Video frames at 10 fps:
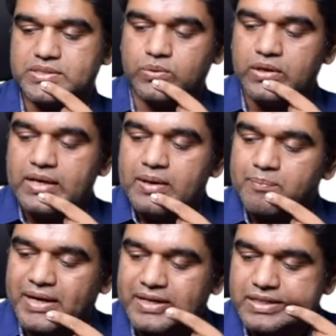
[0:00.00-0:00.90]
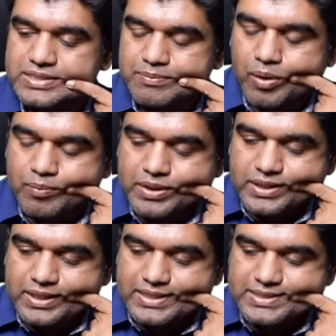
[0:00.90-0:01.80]
So pregnancy
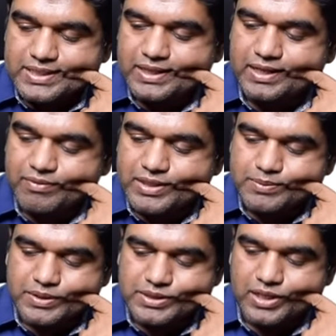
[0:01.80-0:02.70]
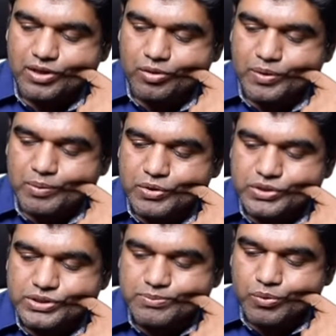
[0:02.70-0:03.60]
morbidity less than 10 weeks means three or more abortions,